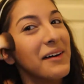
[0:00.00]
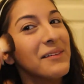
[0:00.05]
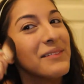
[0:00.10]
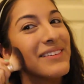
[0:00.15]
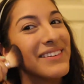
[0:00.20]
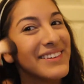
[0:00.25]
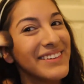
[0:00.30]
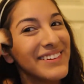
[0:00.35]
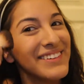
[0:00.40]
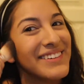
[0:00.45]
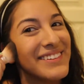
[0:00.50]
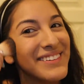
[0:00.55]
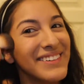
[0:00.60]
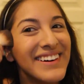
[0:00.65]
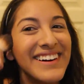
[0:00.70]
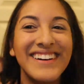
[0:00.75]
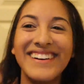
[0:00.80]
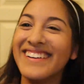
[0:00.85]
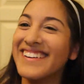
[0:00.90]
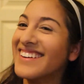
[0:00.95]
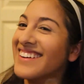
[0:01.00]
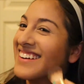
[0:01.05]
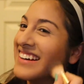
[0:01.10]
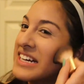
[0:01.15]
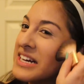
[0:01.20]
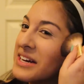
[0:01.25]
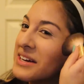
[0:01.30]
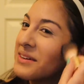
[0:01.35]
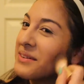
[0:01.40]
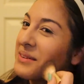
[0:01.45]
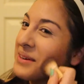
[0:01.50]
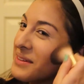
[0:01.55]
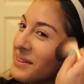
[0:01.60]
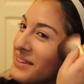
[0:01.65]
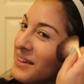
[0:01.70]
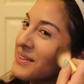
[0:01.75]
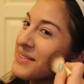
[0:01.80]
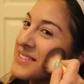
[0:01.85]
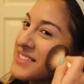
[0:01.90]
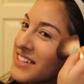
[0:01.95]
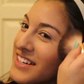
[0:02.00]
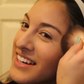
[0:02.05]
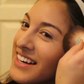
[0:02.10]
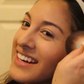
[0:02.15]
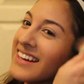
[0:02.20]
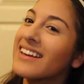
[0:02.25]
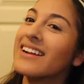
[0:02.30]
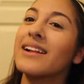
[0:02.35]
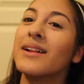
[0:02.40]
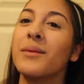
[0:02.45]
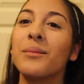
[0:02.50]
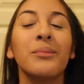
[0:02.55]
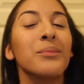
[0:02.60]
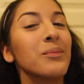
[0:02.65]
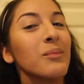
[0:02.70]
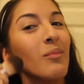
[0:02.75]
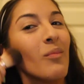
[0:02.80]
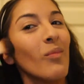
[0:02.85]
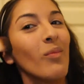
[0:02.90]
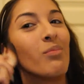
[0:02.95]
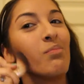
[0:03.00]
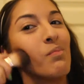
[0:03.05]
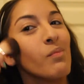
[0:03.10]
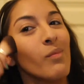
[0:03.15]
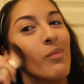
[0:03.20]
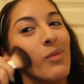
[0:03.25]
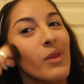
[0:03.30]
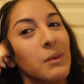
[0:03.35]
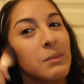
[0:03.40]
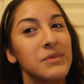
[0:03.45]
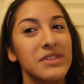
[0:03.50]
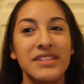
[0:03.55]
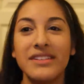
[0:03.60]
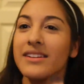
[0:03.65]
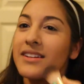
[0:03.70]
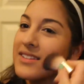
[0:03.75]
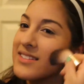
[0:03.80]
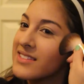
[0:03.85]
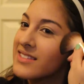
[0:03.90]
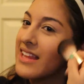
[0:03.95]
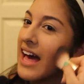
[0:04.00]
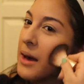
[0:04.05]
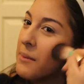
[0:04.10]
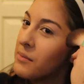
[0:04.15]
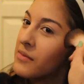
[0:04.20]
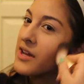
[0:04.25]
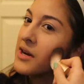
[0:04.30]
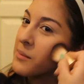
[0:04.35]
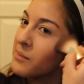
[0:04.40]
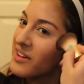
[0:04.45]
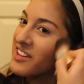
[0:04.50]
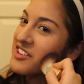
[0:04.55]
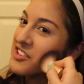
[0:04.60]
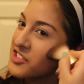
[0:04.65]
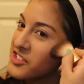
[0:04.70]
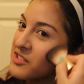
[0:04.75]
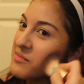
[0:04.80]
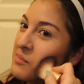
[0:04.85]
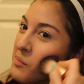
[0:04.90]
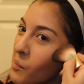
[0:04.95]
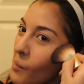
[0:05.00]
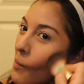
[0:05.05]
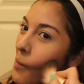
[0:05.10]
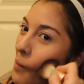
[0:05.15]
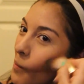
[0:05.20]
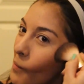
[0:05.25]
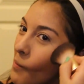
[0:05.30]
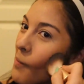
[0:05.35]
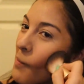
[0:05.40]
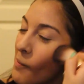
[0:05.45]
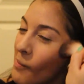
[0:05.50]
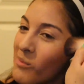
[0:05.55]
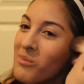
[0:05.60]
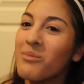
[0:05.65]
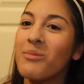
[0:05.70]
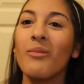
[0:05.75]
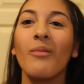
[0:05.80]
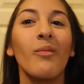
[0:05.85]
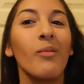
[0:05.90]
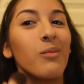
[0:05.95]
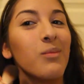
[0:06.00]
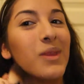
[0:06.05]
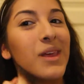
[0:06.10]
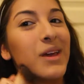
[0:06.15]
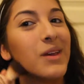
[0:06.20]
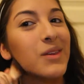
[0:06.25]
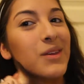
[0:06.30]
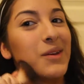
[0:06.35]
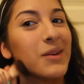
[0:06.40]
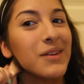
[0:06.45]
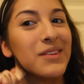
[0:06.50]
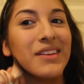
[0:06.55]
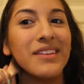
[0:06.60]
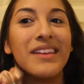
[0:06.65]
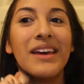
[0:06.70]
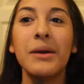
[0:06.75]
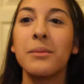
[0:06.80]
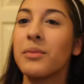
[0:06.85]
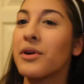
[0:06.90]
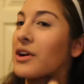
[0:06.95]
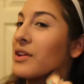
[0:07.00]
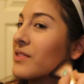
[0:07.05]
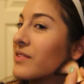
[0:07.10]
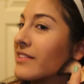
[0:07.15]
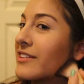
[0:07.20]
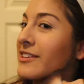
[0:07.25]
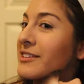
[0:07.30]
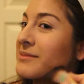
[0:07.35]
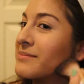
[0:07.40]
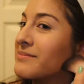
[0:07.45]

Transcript: Woohoo! Roller coaster. I'm just gonna slap on a bunch. Because who doesn't like bronzer?